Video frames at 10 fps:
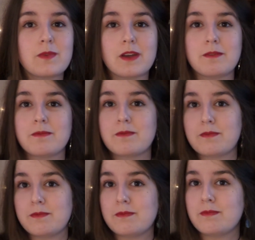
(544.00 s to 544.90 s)
Well,
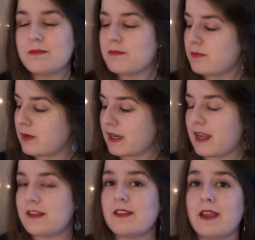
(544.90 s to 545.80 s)
what can
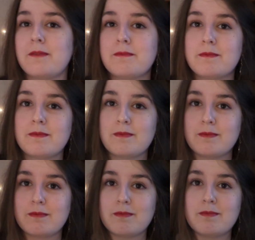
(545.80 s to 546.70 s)
I say?
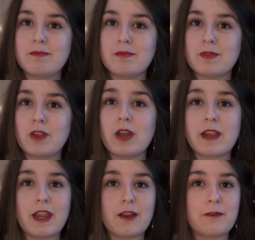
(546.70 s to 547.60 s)
Long
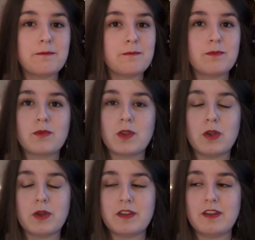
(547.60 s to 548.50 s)
hair, you
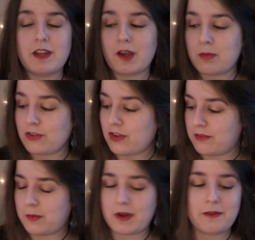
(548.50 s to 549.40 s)
always need a hairbrush
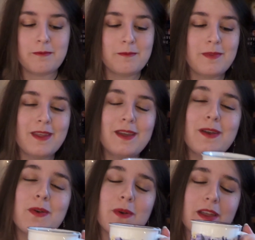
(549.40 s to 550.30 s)
everywhere.
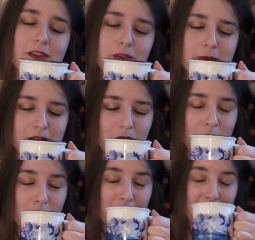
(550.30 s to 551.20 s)
Well, everybody,